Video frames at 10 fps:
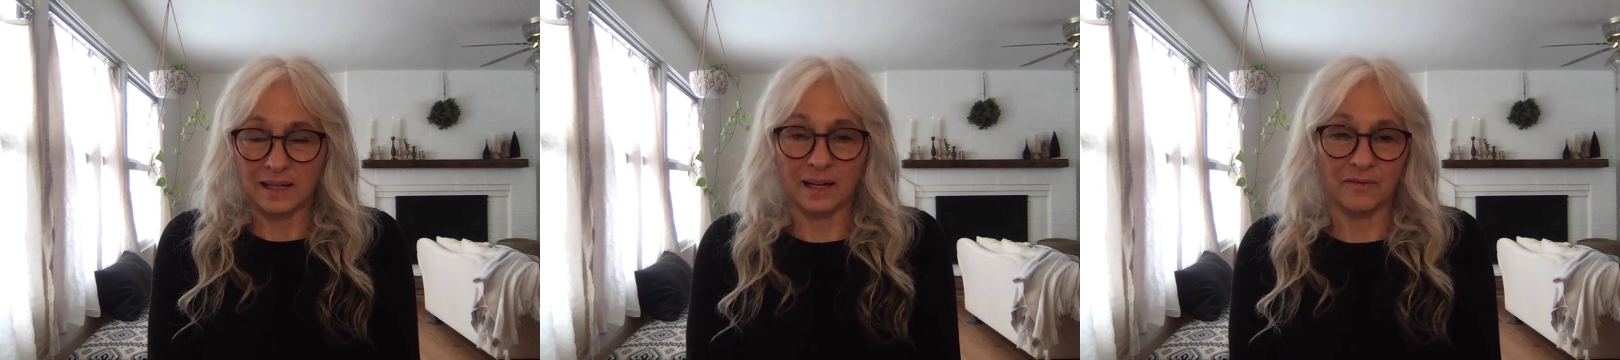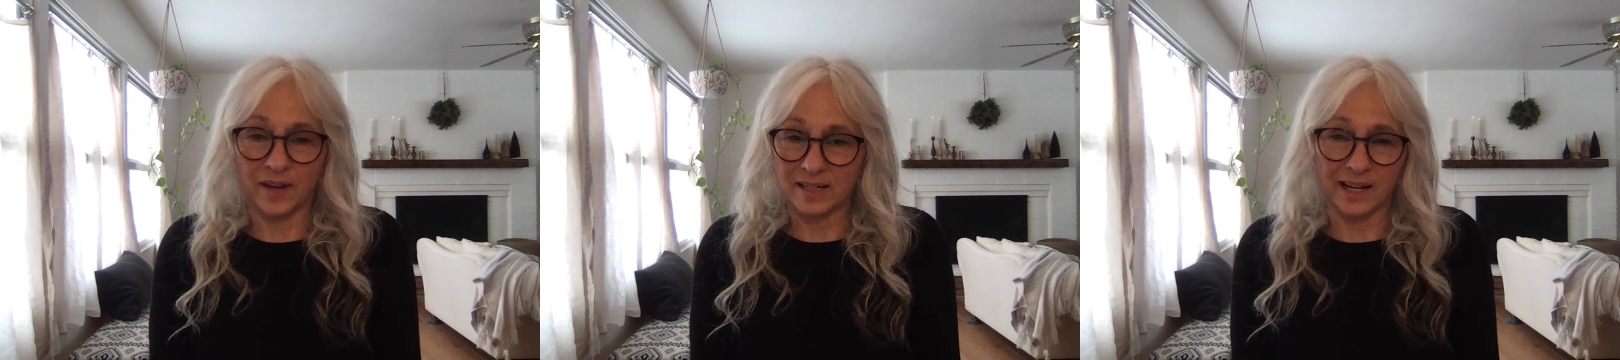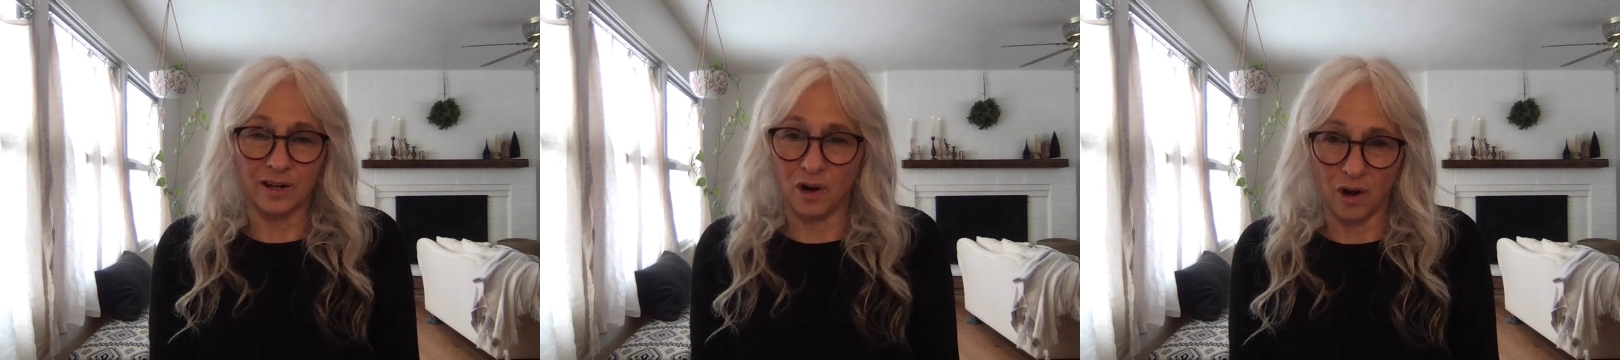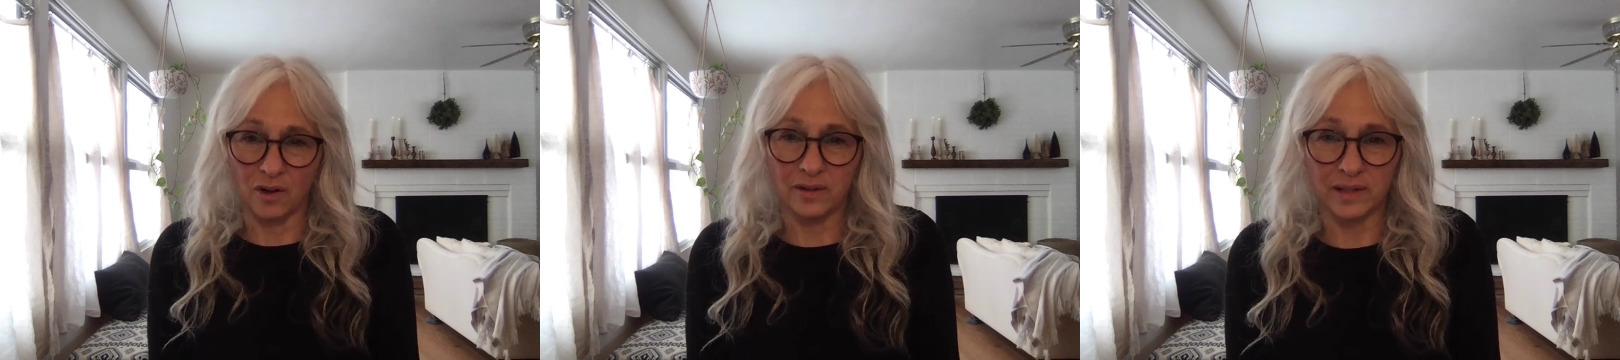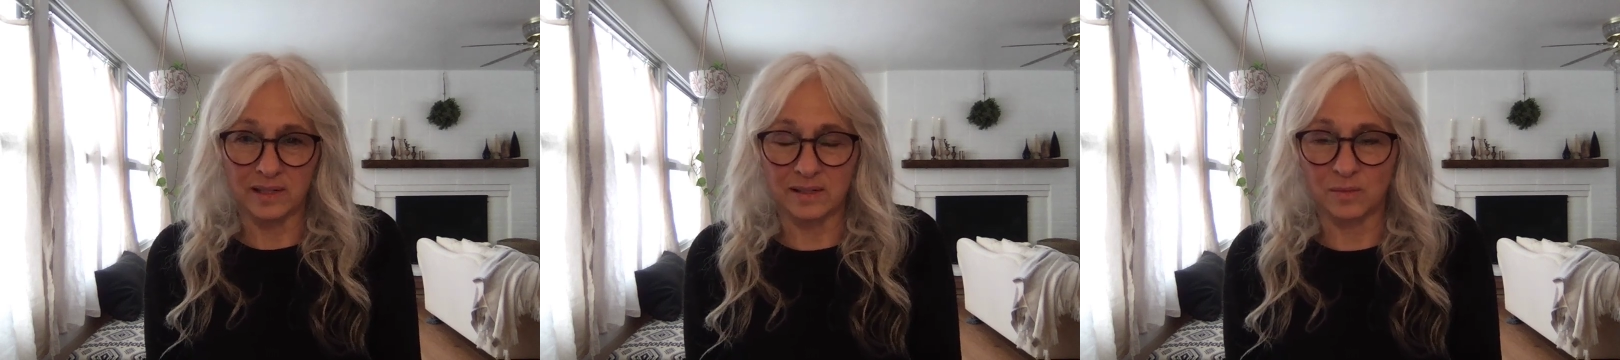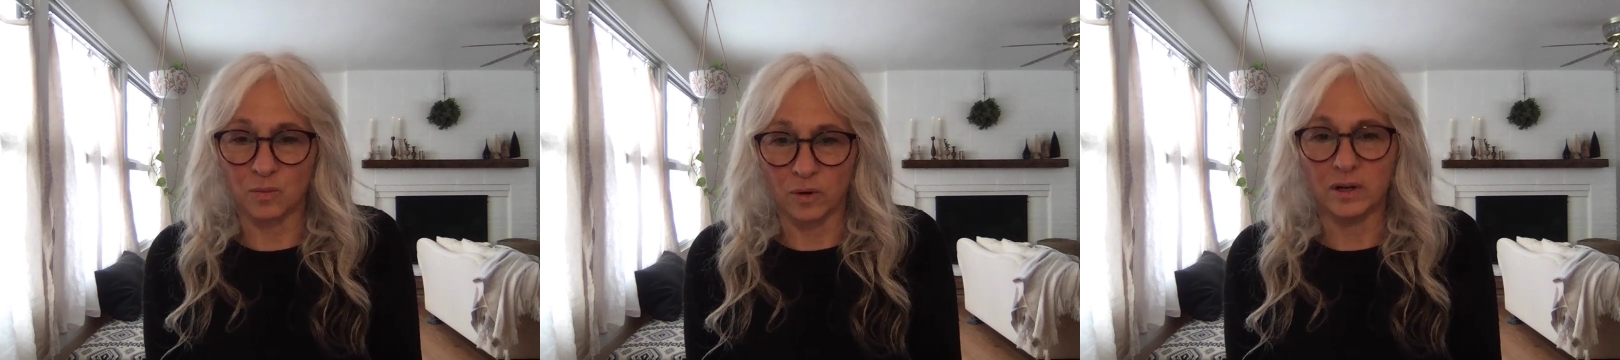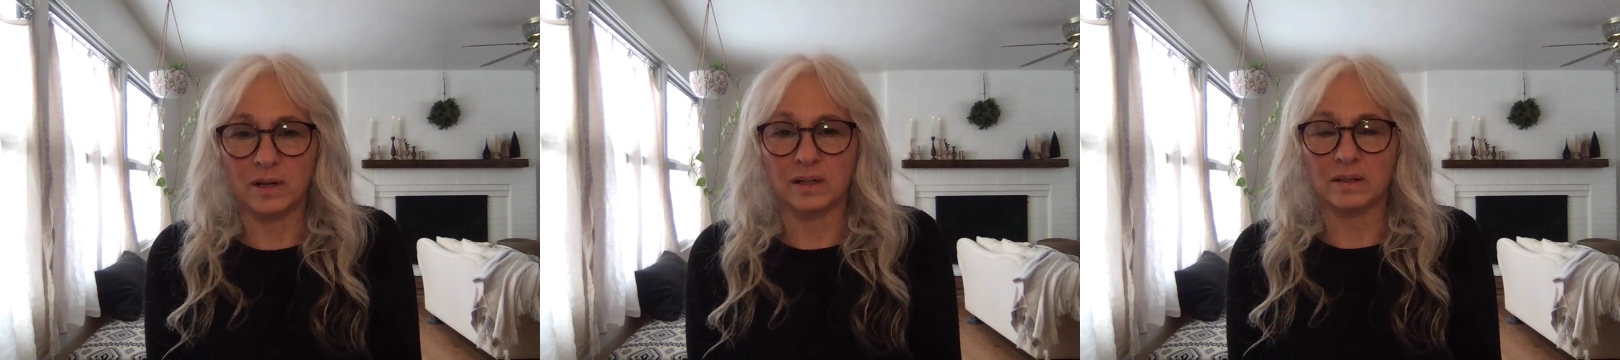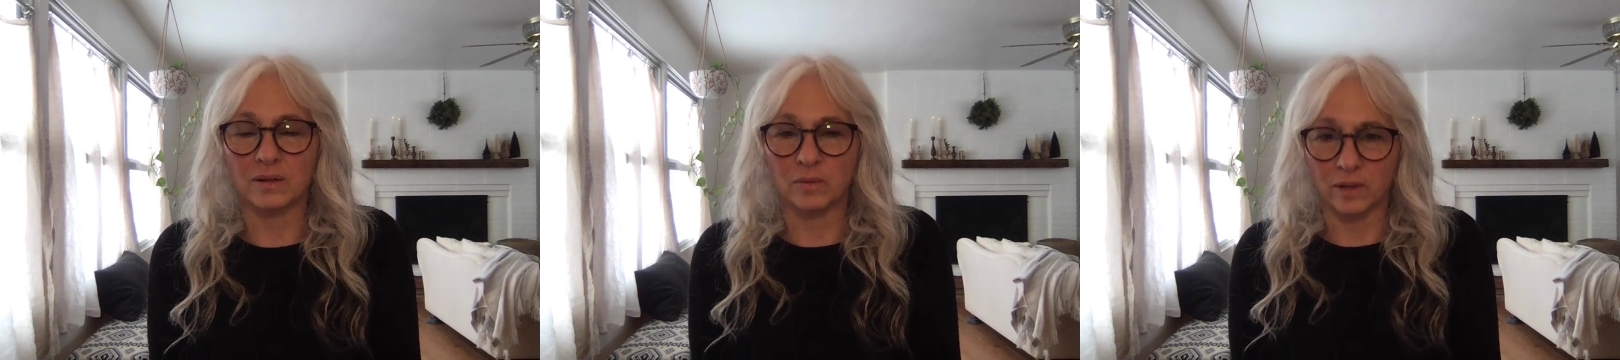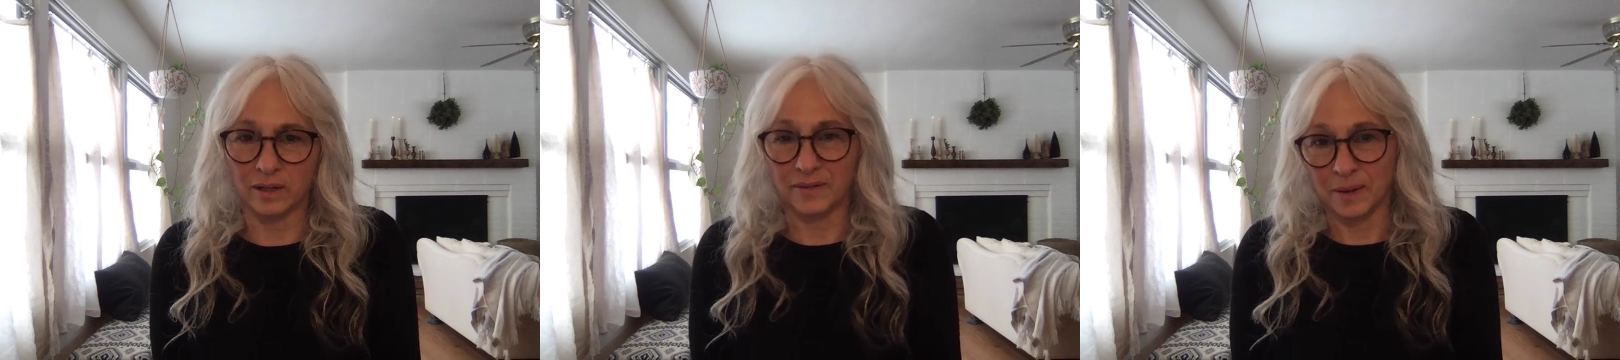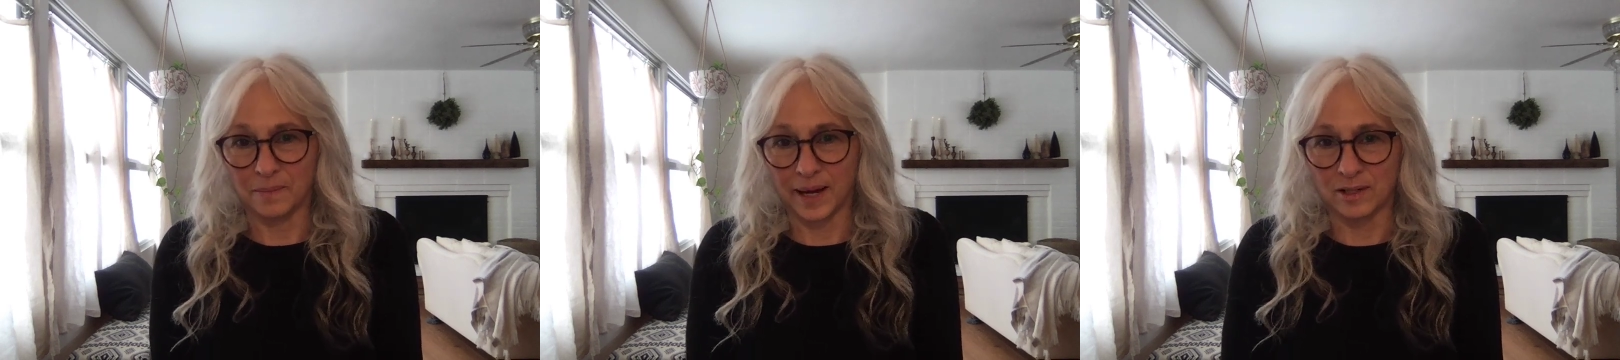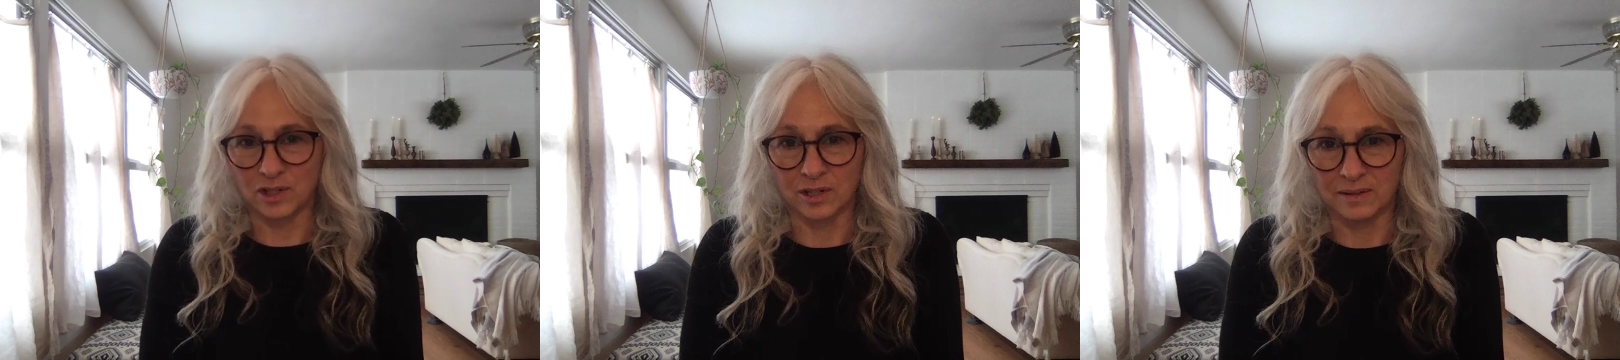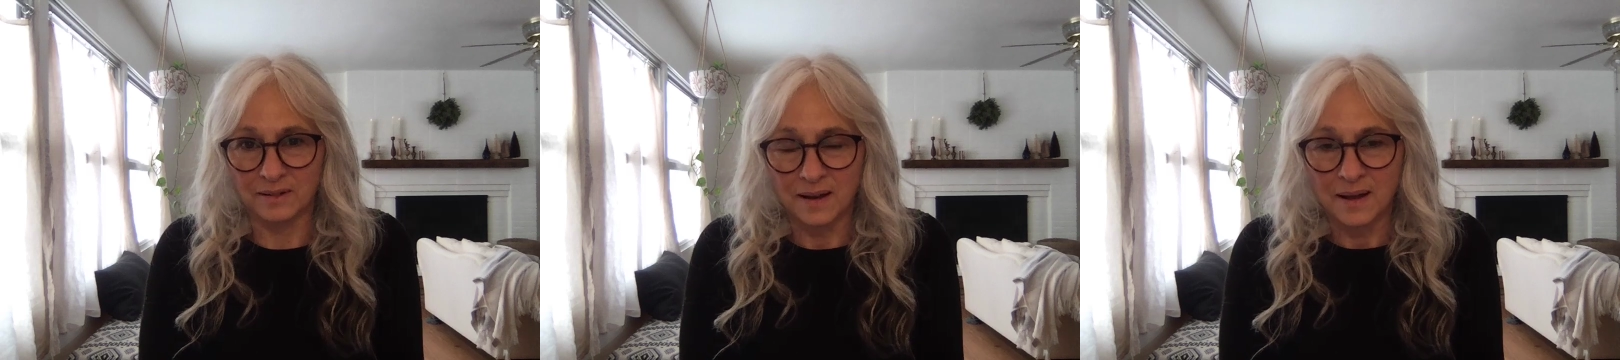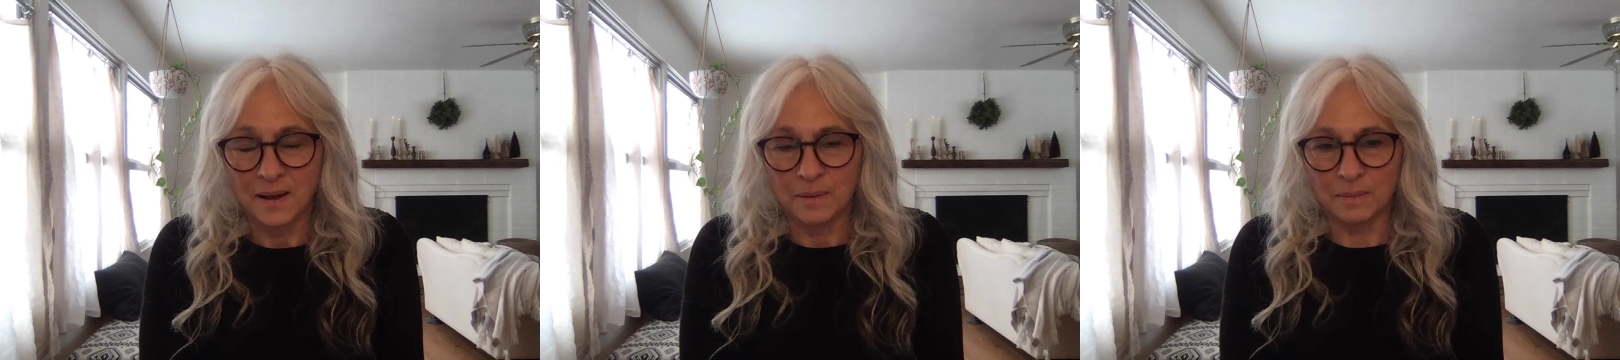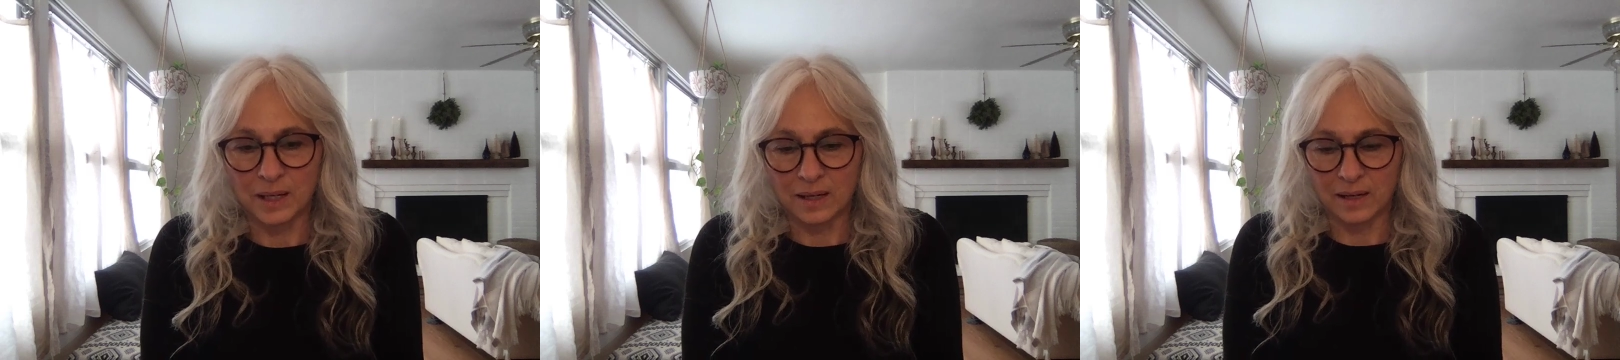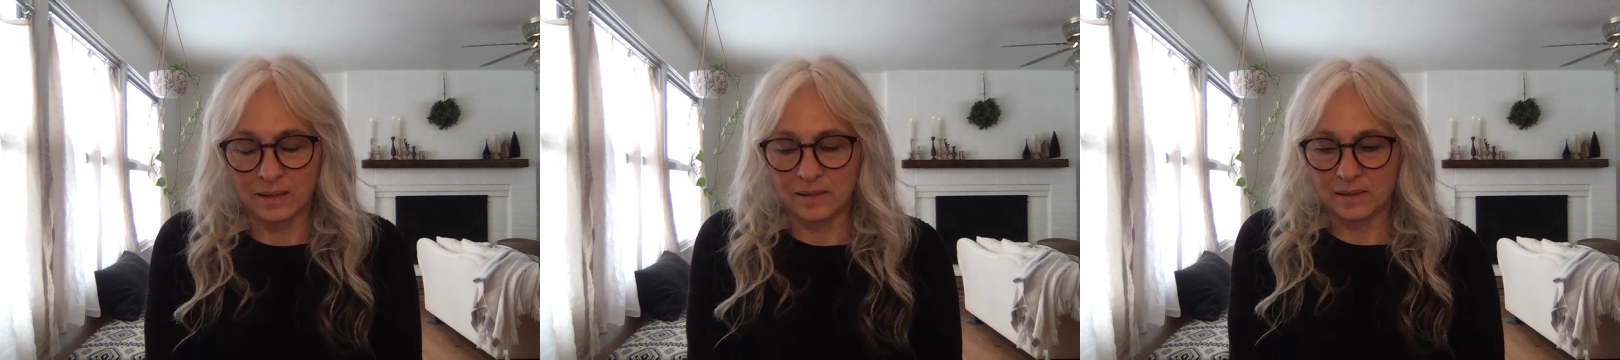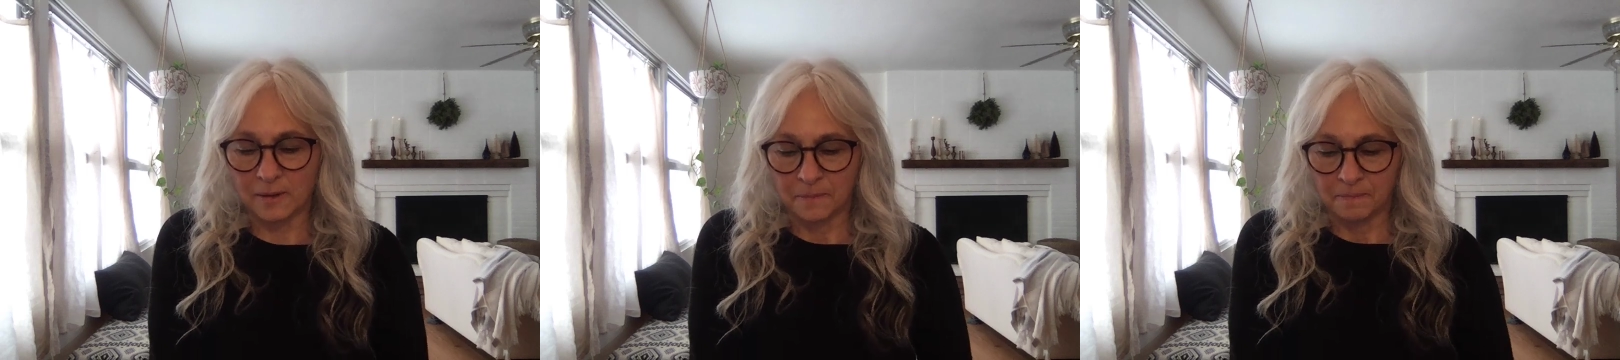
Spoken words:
And in fact, I call this work the work of compassion, because